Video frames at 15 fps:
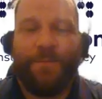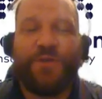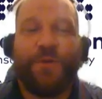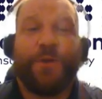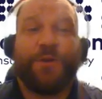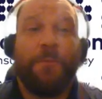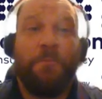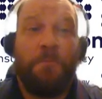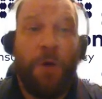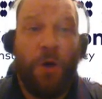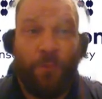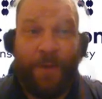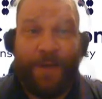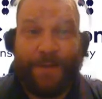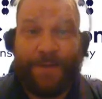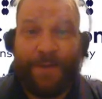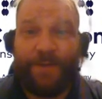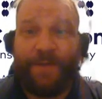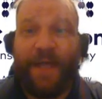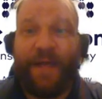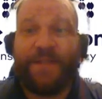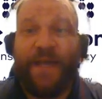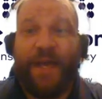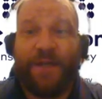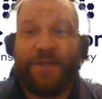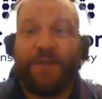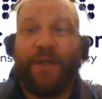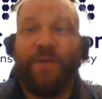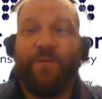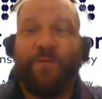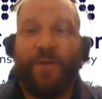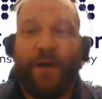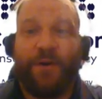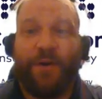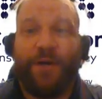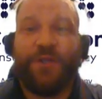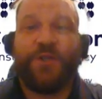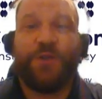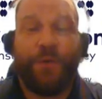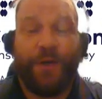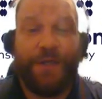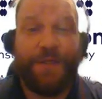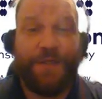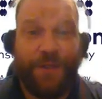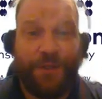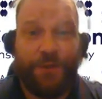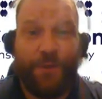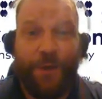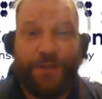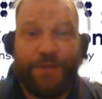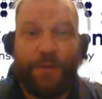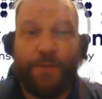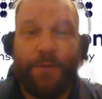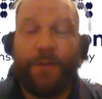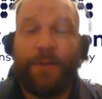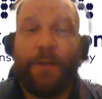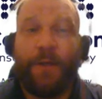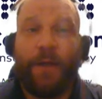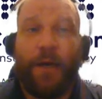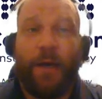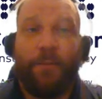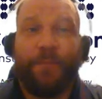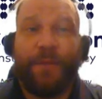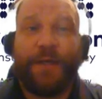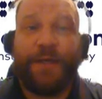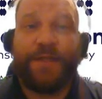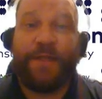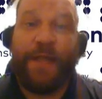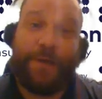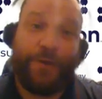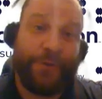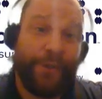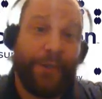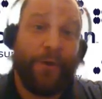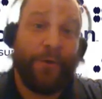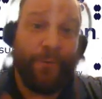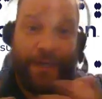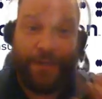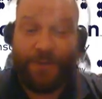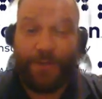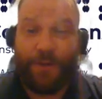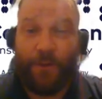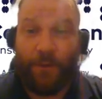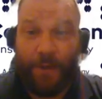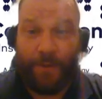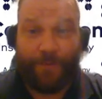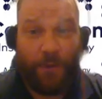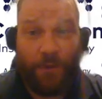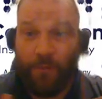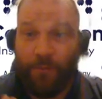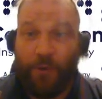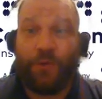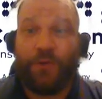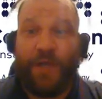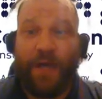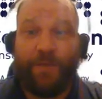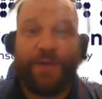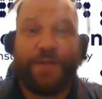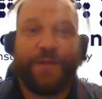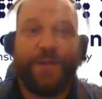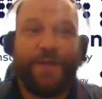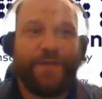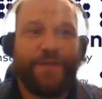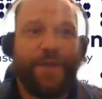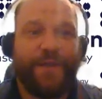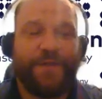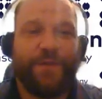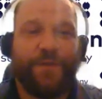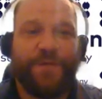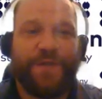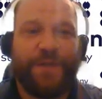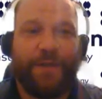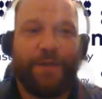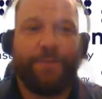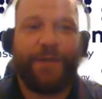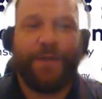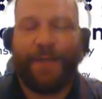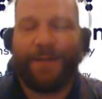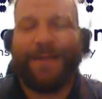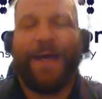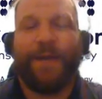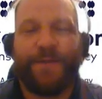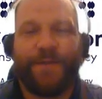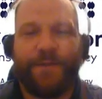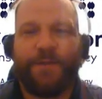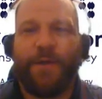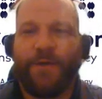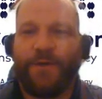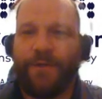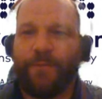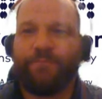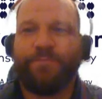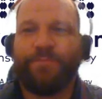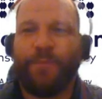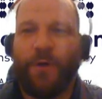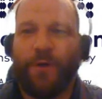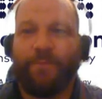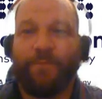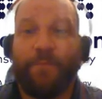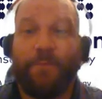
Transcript: So at the moment, that is actually a very tricky situation, um, because not only are rates going up for homeowners, obviously, as things you've seen, but like that is also part of